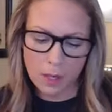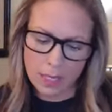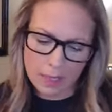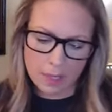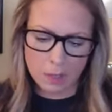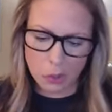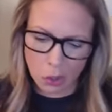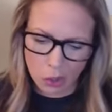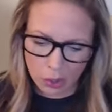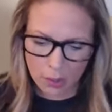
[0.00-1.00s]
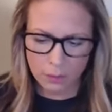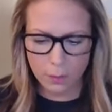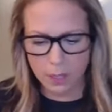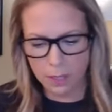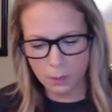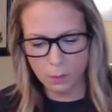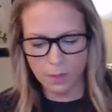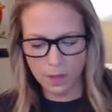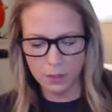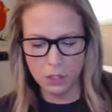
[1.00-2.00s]
So I guess this could have went in with
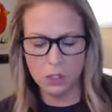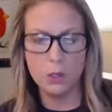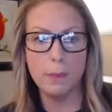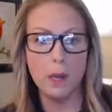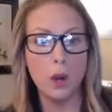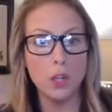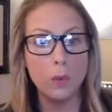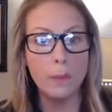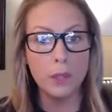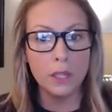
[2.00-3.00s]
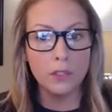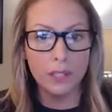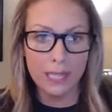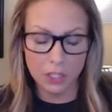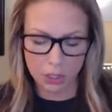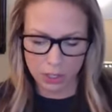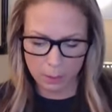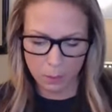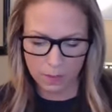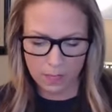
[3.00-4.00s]
the other two, but are you building
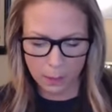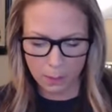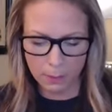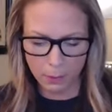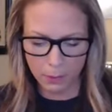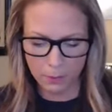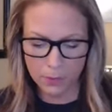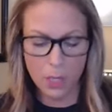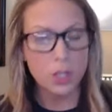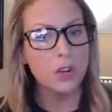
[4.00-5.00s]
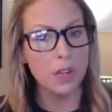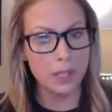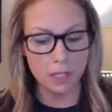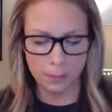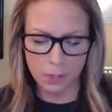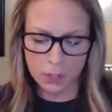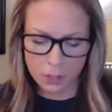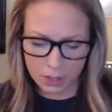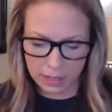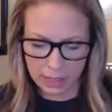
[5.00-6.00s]
relationships with these people? Your customers,
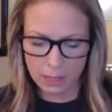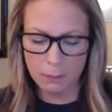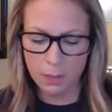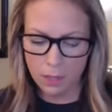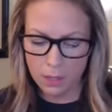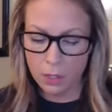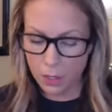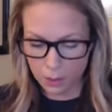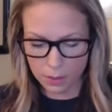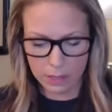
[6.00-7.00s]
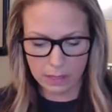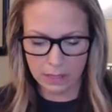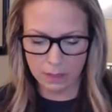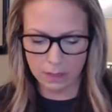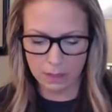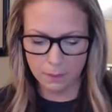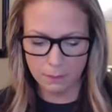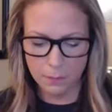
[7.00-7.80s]
your team, your hostesses.